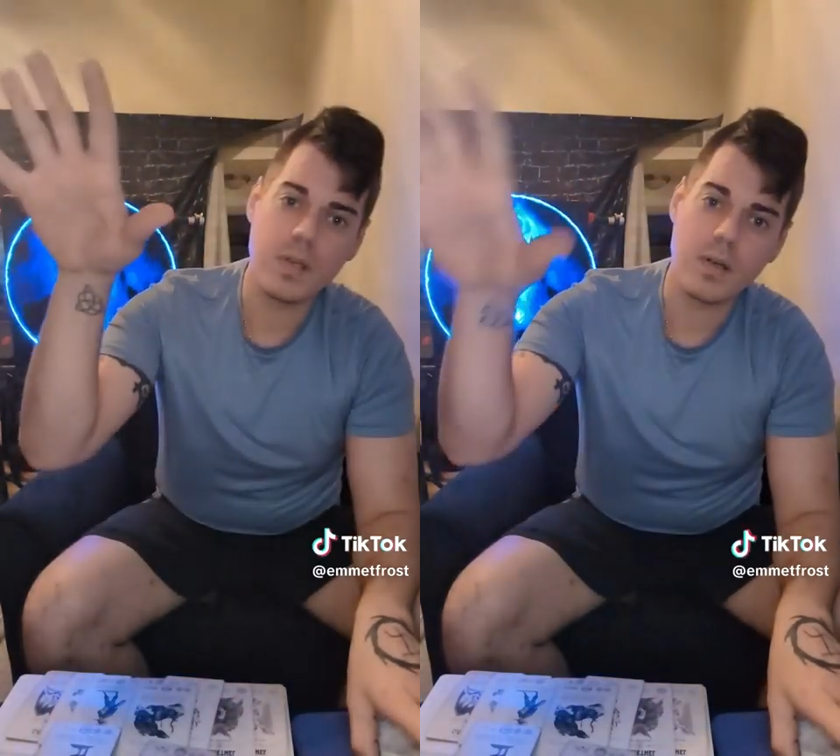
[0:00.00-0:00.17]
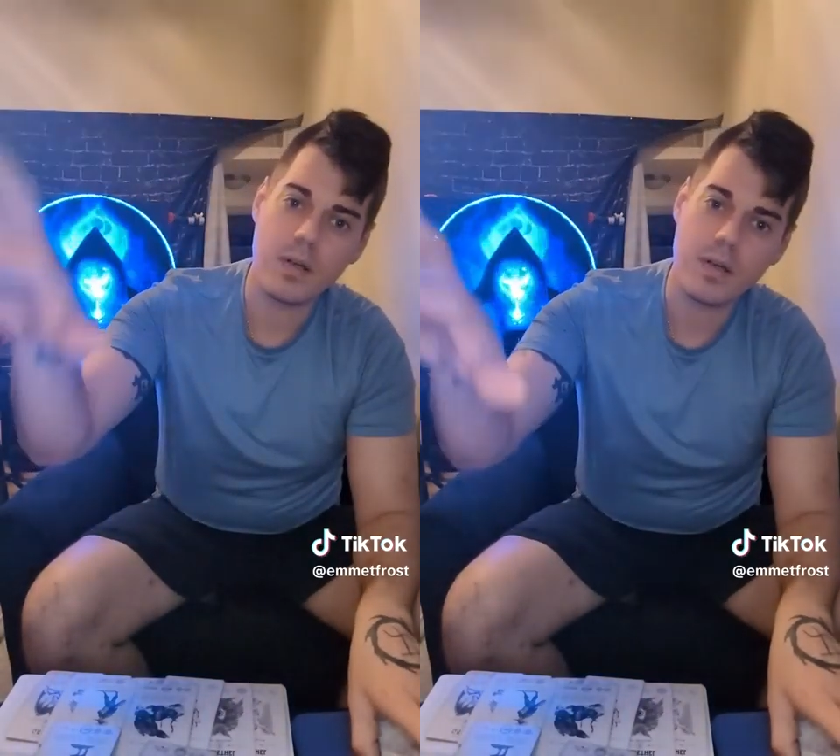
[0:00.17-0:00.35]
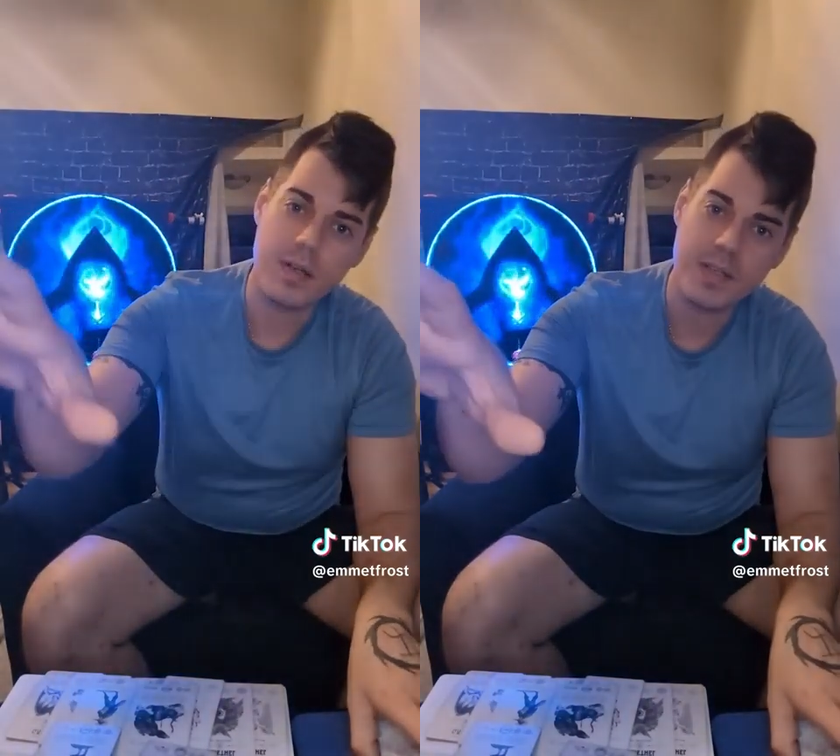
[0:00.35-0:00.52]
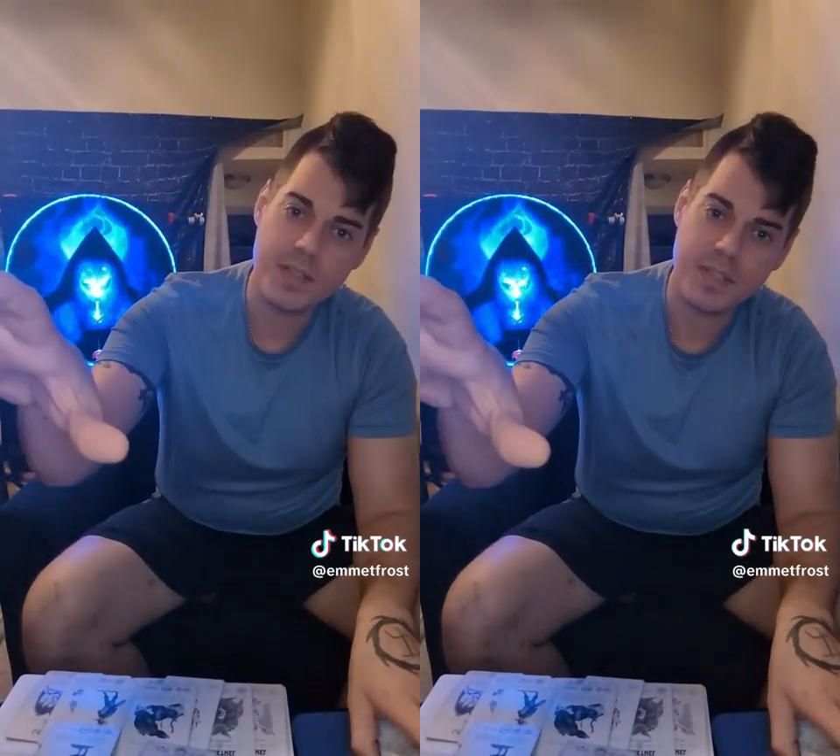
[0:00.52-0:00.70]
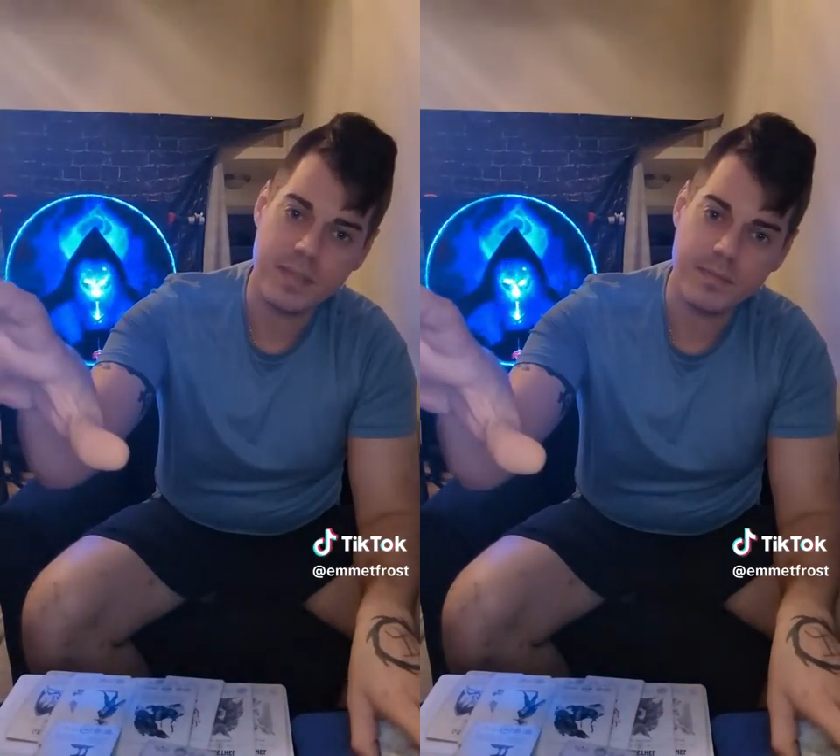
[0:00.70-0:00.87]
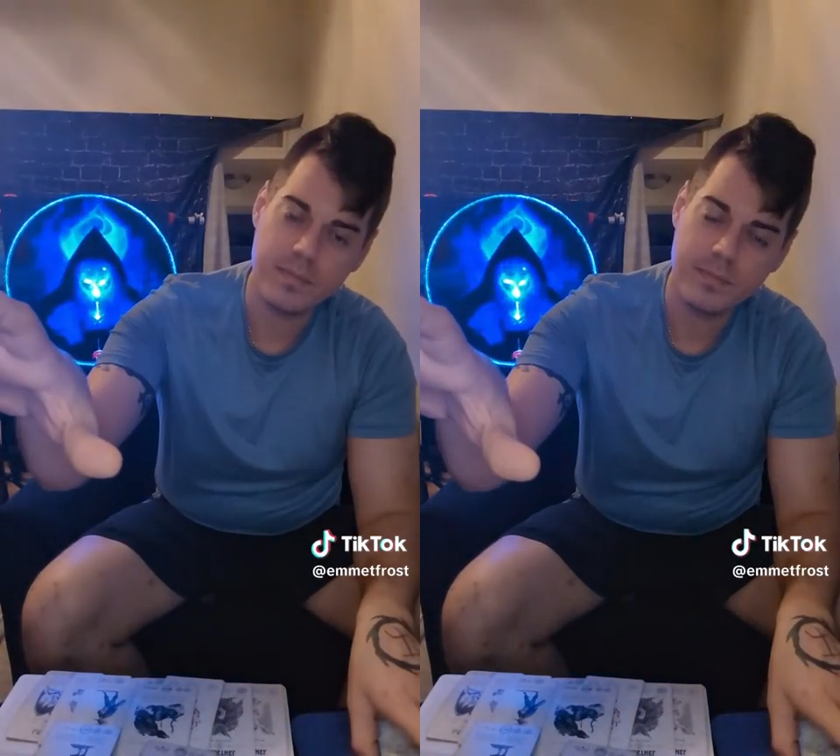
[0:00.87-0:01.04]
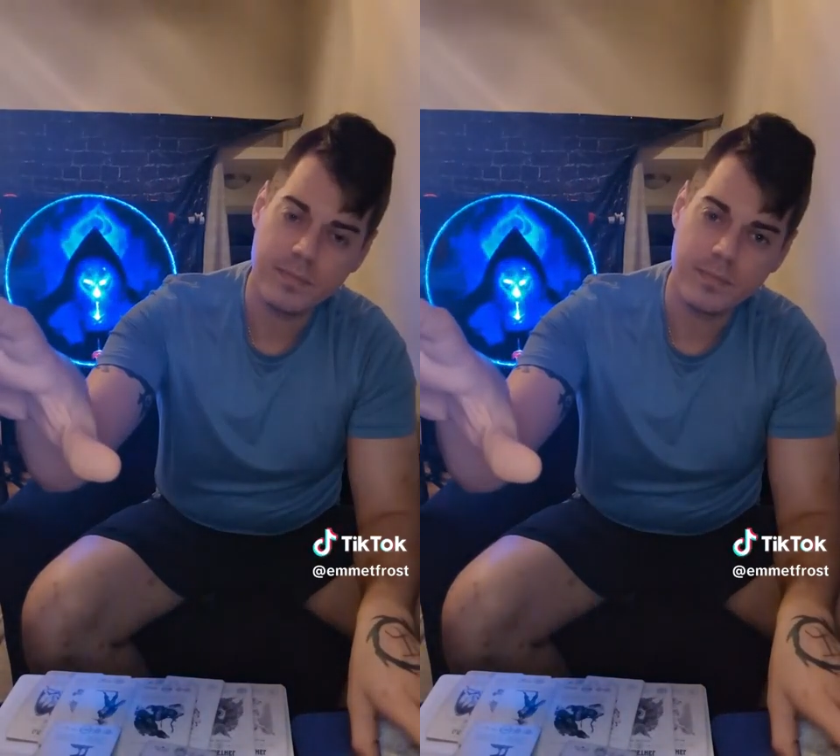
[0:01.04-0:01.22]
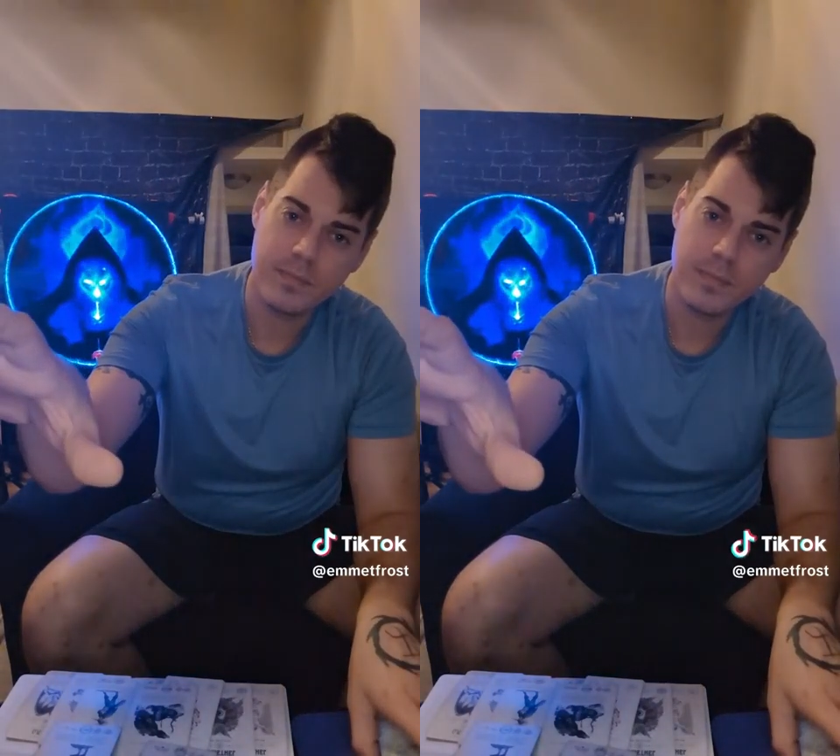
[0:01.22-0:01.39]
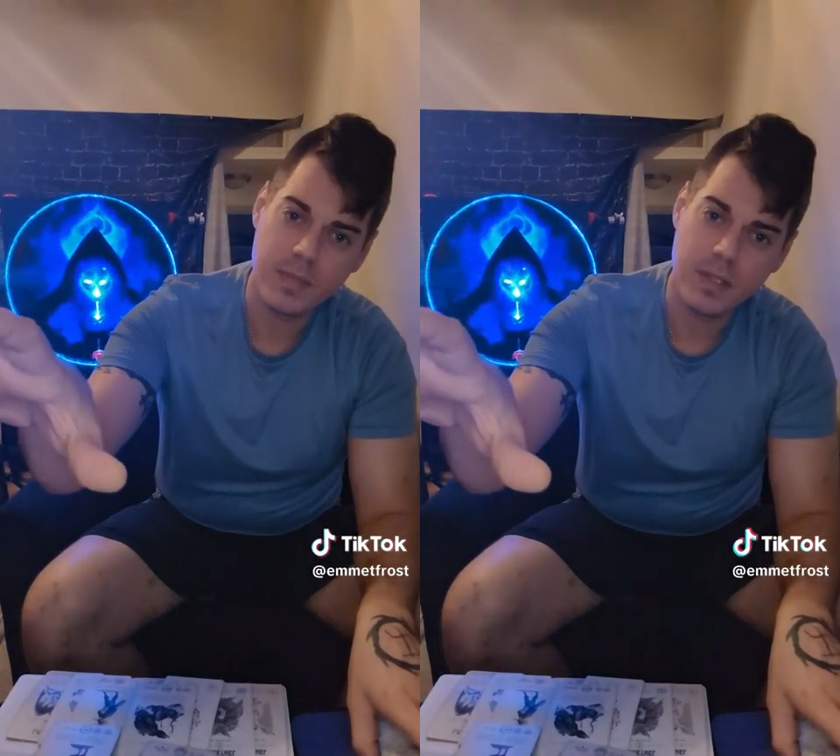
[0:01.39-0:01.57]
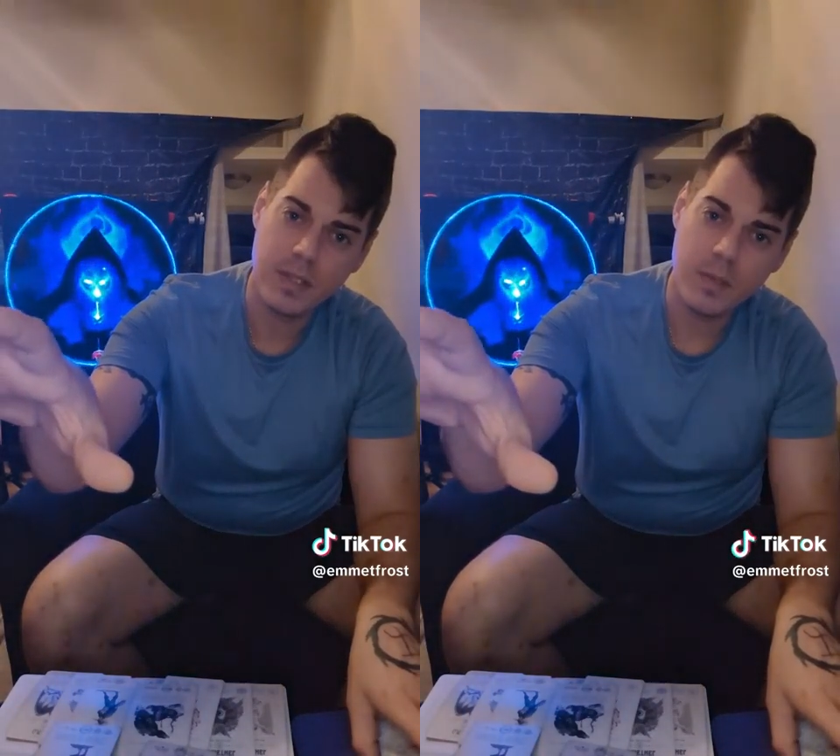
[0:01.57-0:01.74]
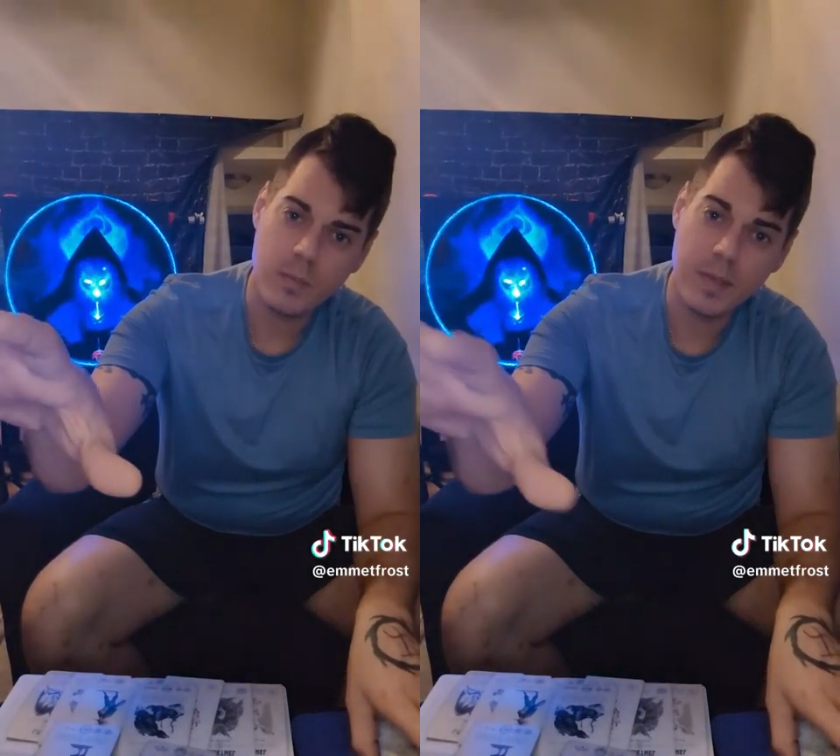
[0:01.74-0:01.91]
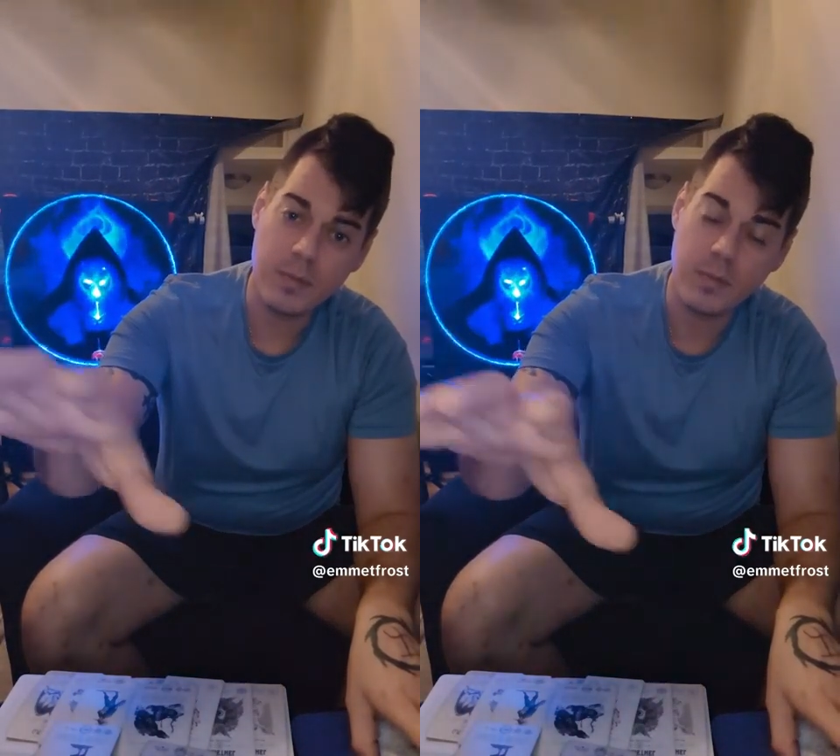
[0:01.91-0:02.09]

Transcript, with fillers: cards, we